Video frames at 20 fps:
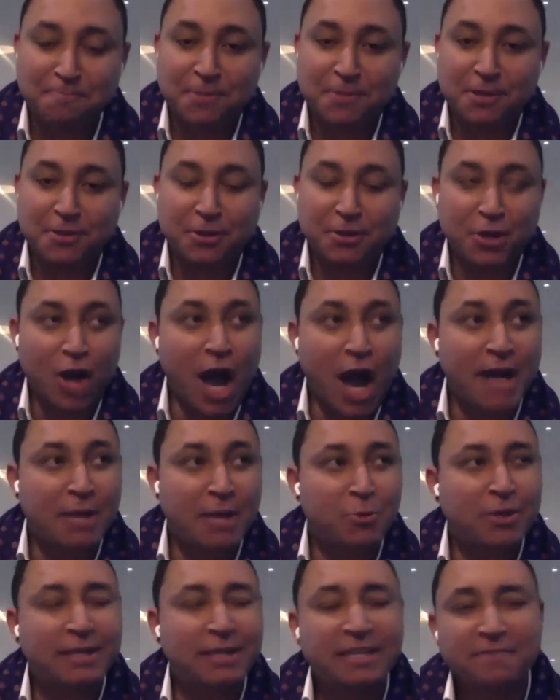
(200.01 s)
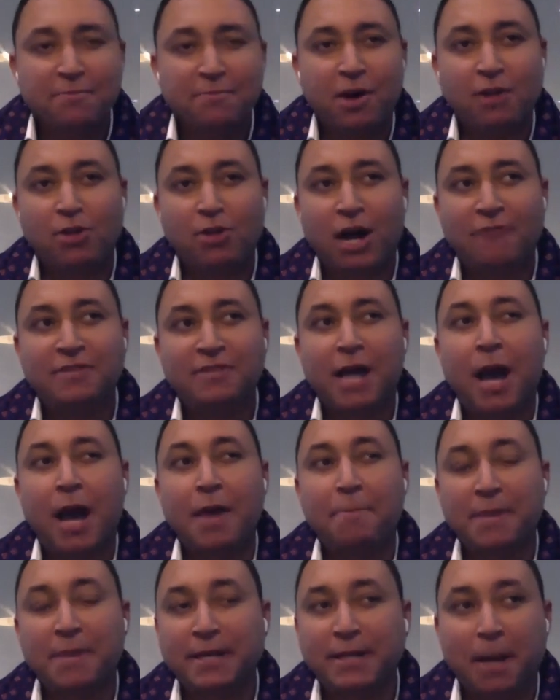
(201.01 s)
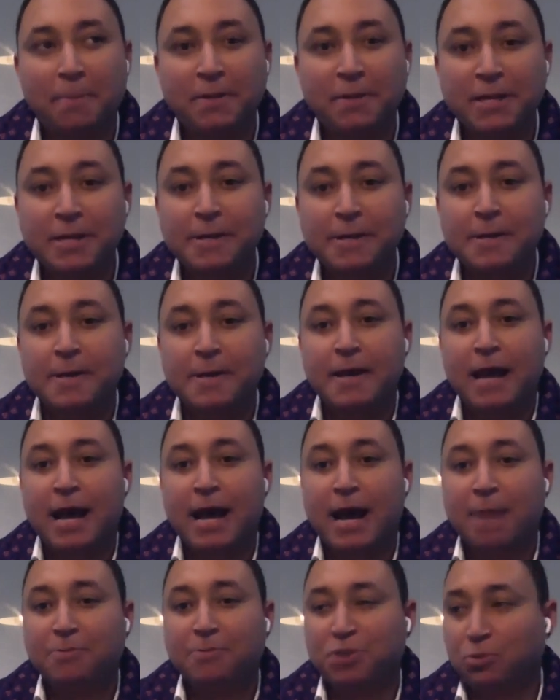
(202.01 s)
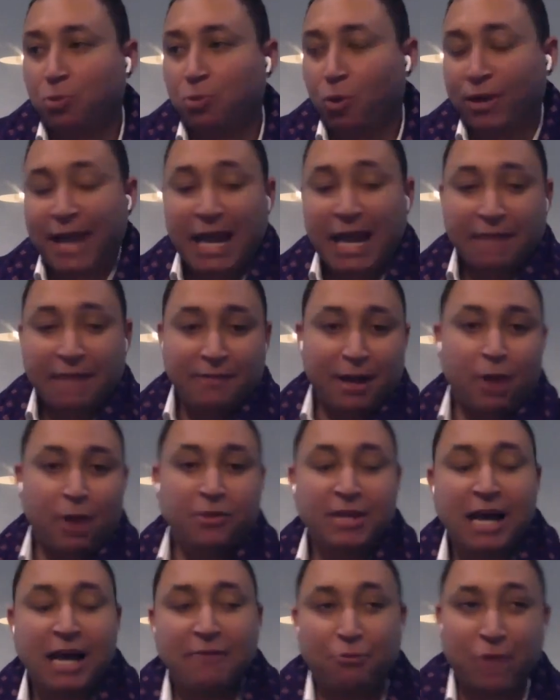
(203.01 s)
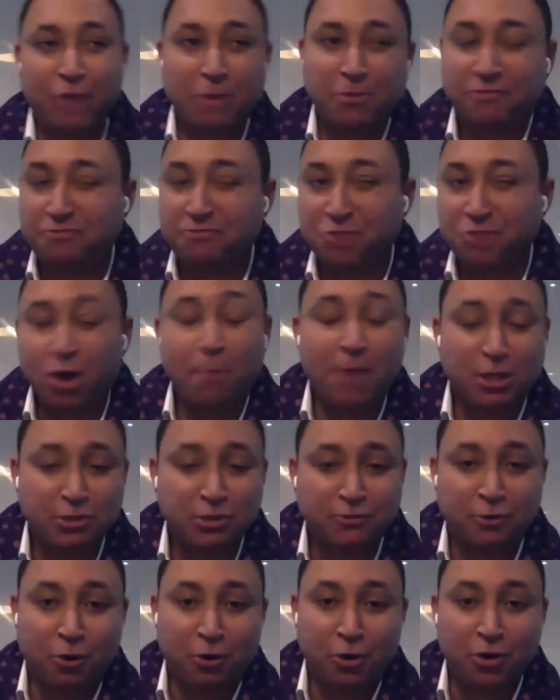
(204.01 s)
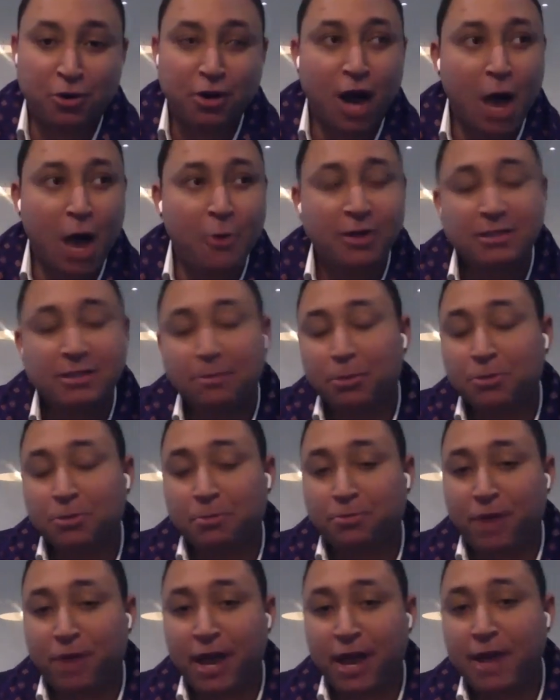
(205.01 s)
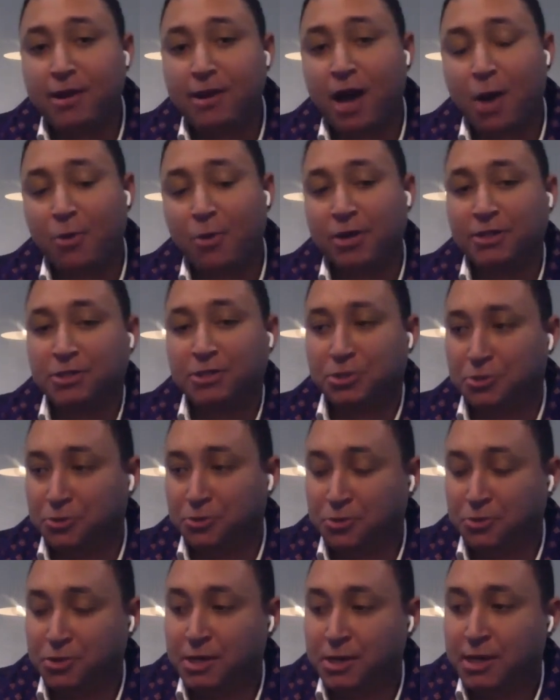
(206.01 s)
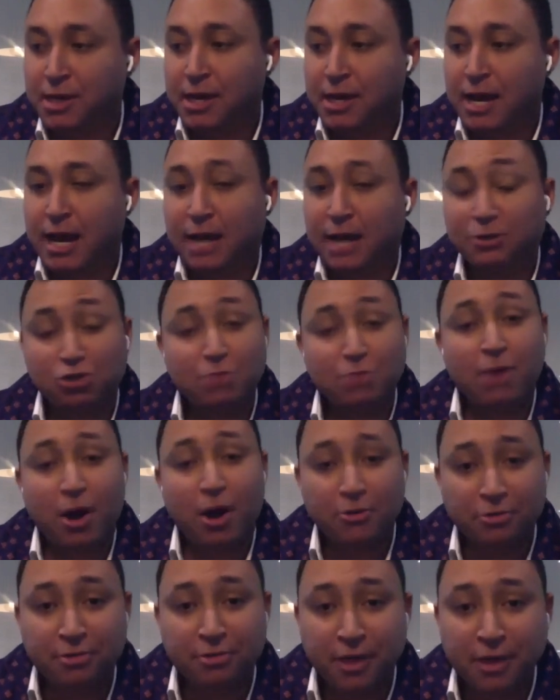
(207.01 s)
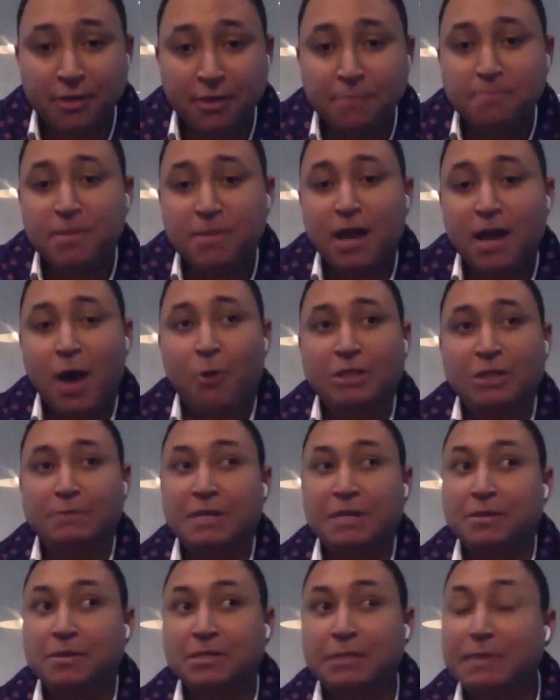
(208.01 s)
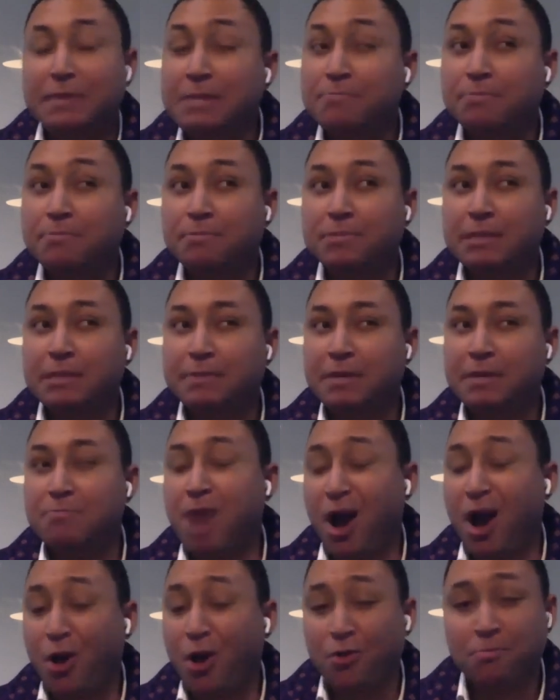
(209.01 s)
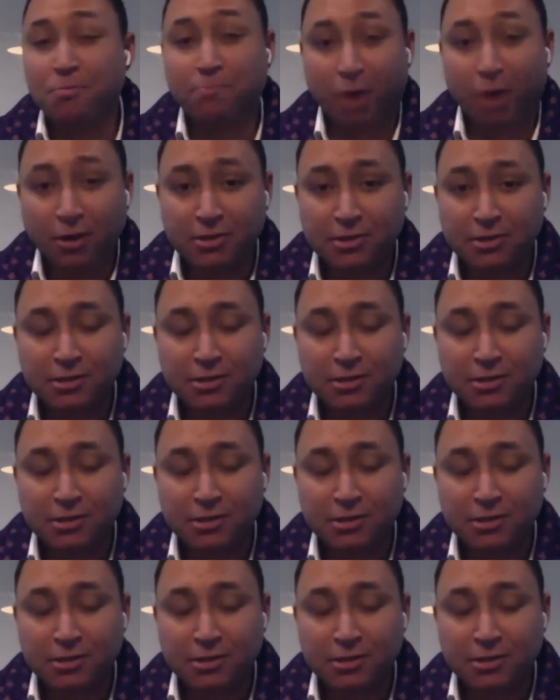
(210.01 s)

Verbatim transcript: You know, I didn't want to give my life to a big company um, to walk out of it on the other end with not much for it. I wanted to build a brand. I wanted to Uh, do my own thing. I wanted to be to be to be my own boss,